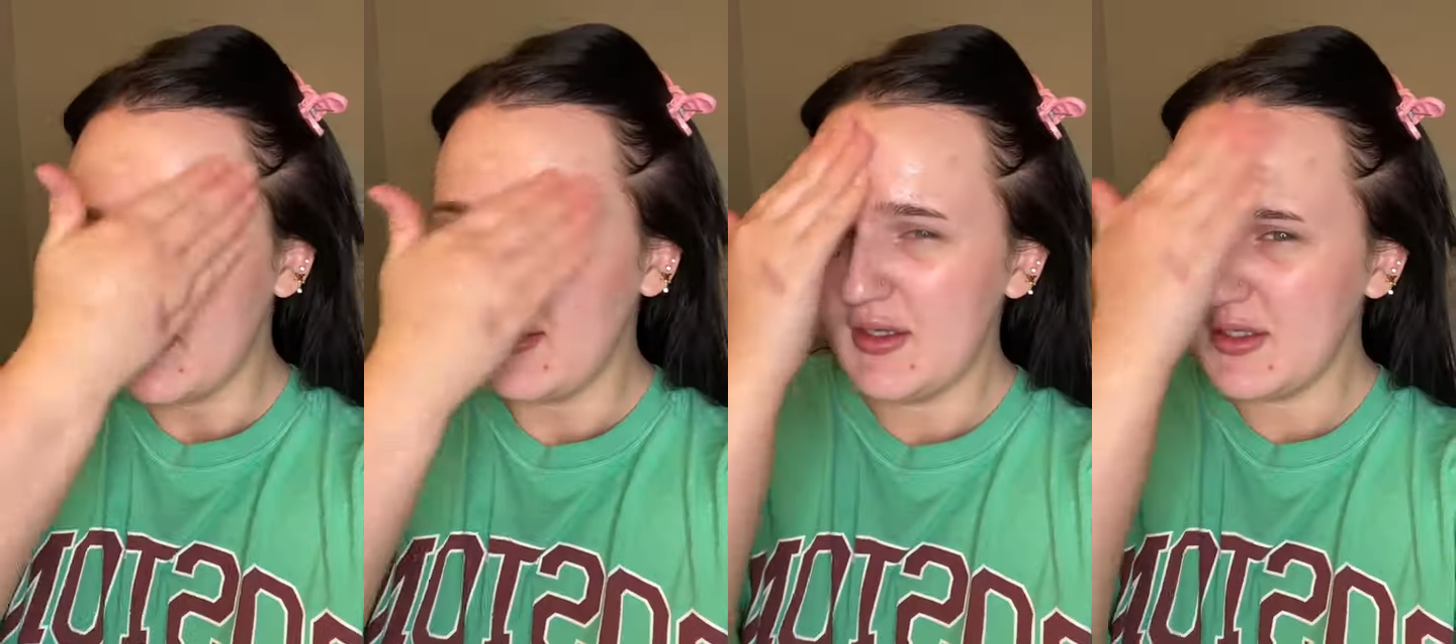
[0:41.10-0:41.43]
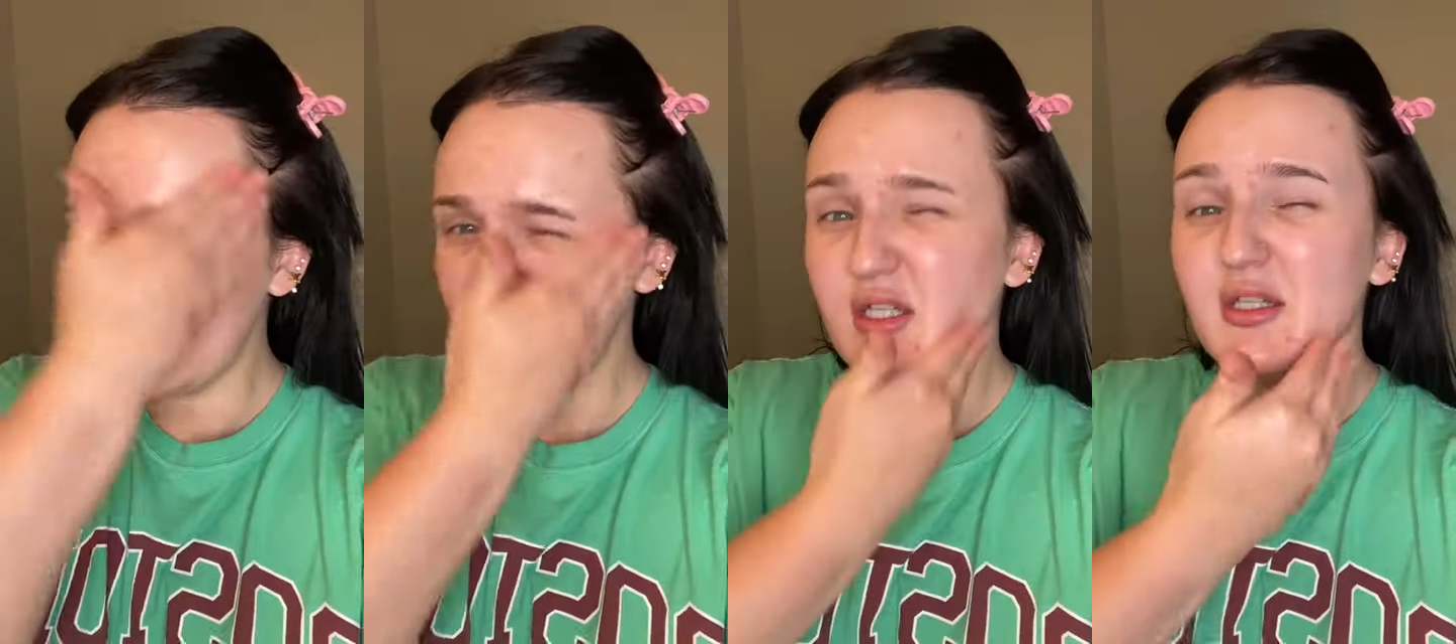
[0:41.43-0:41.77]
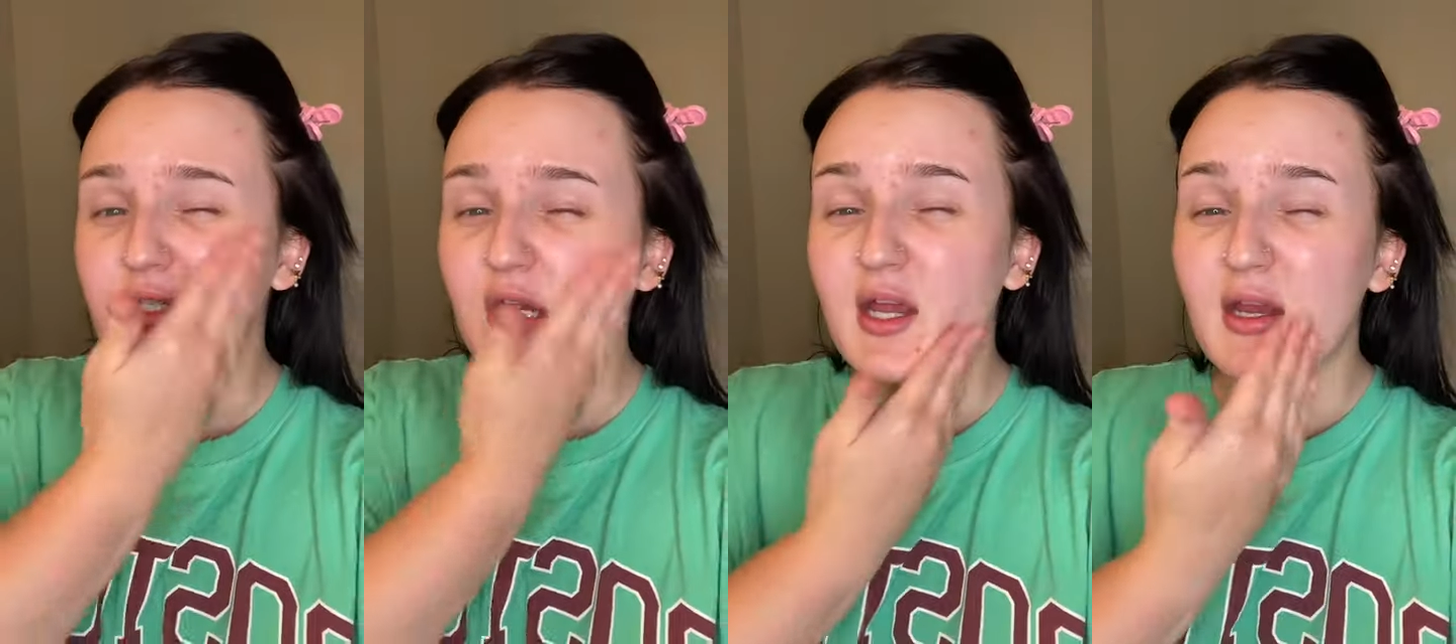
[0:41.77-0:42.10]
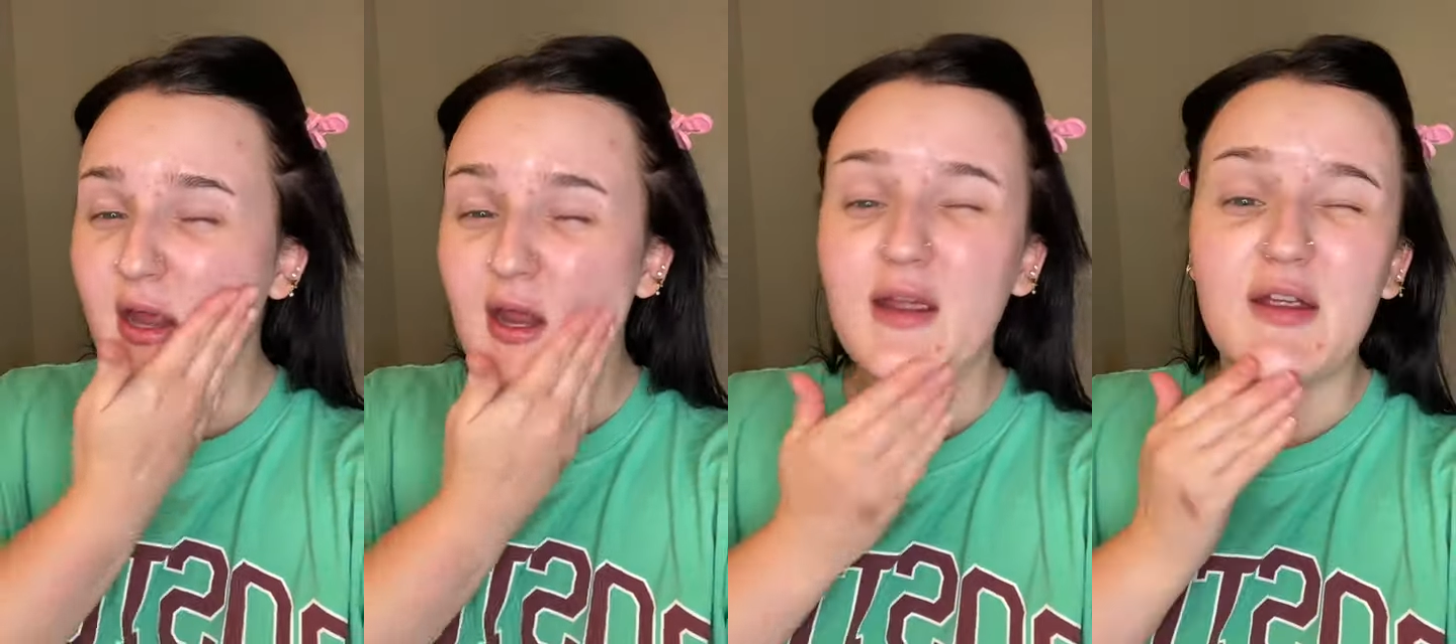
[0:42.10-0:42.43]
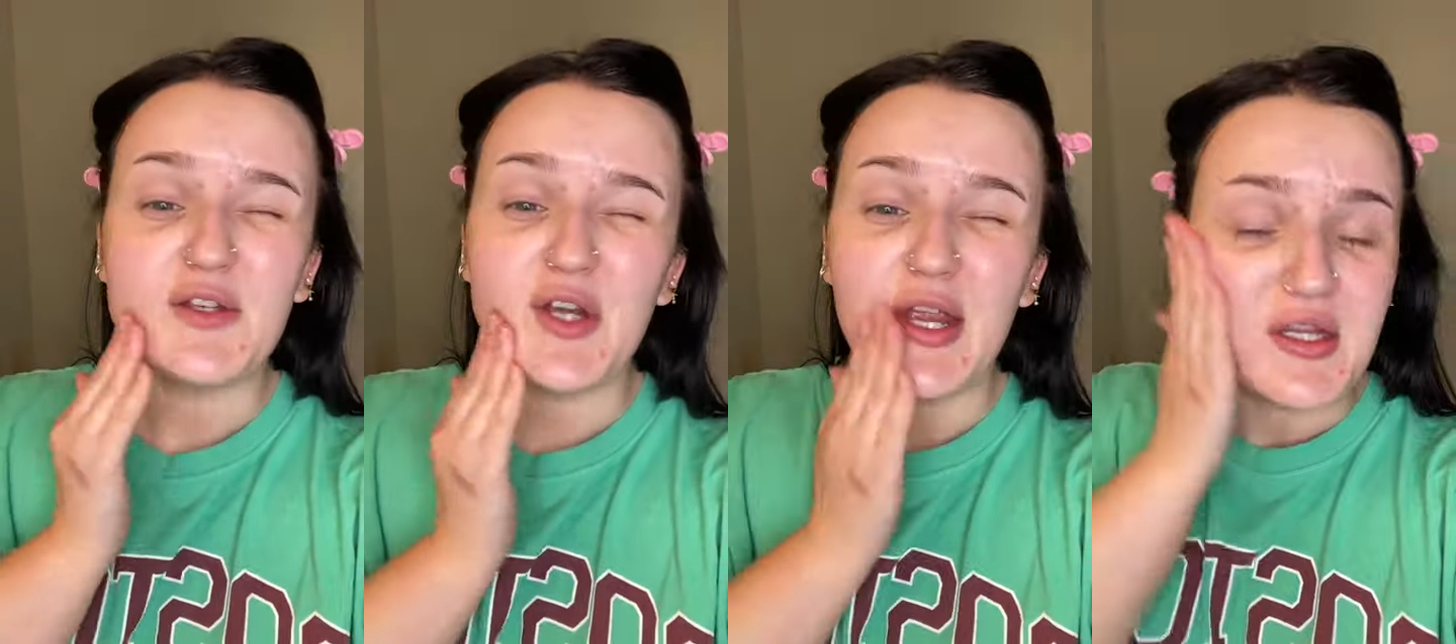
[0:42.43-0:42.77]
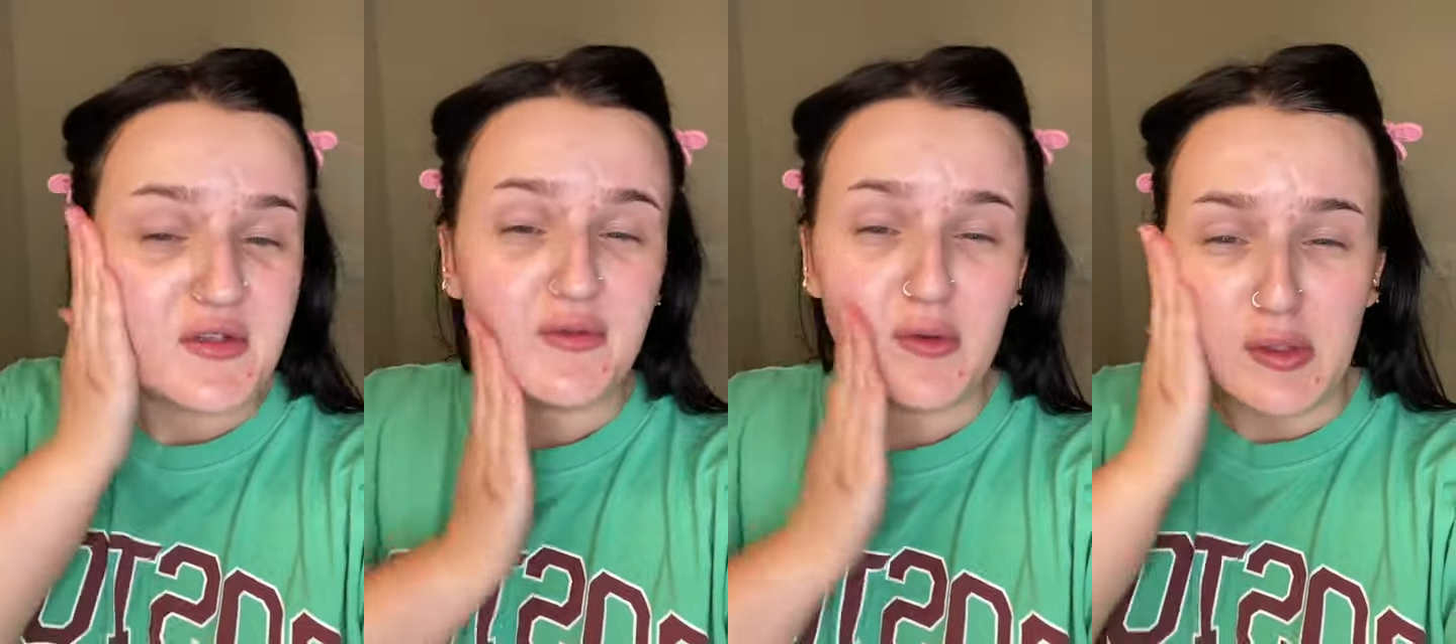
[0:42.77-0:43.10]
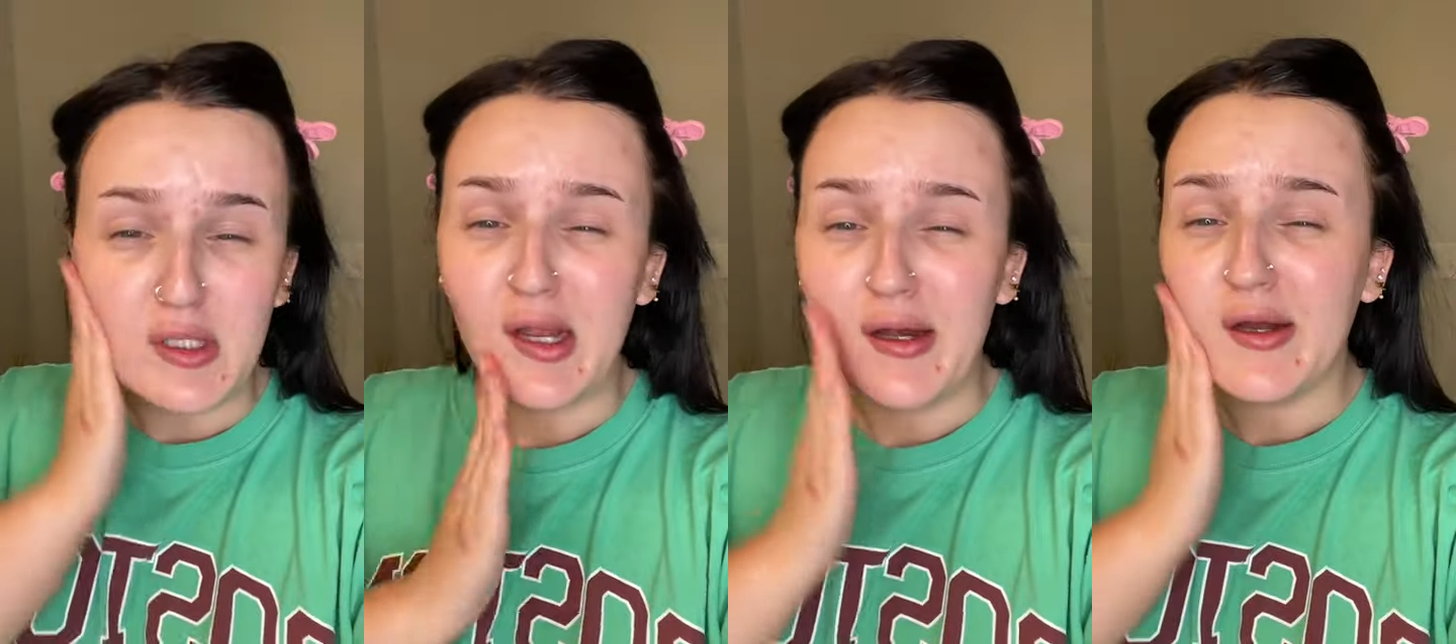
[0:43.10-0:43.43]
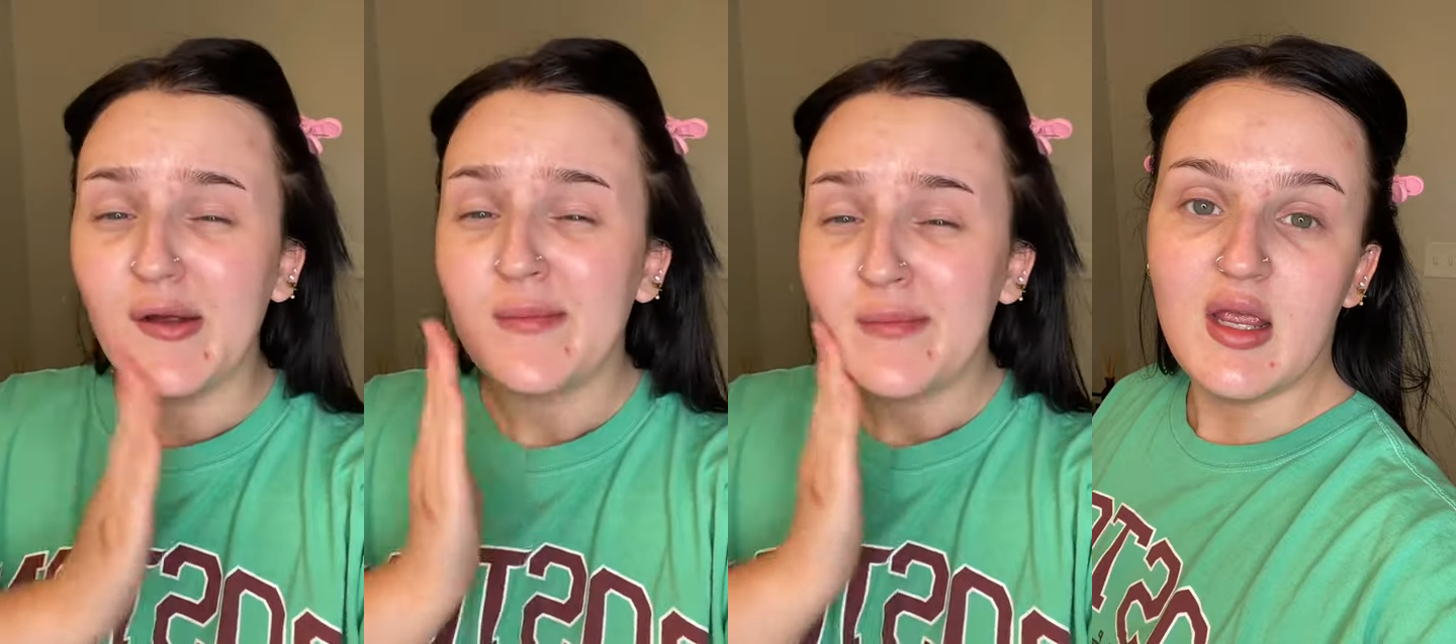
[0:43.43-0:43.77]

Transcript: This is an AHA exfoliator.